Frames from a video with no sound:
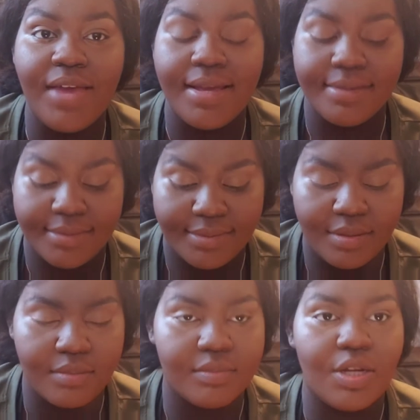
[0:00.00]
face.
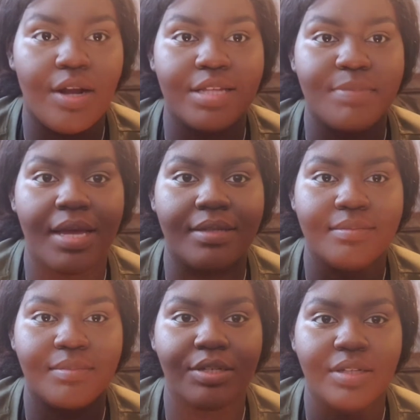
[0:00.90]
Sorry, that's my
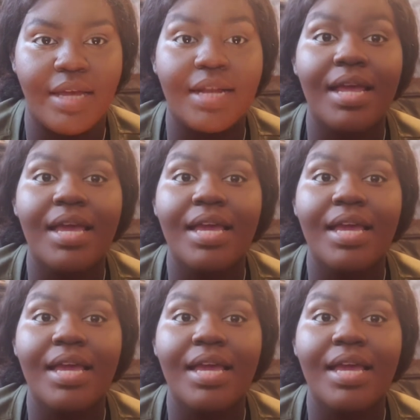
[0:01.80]
mirror light.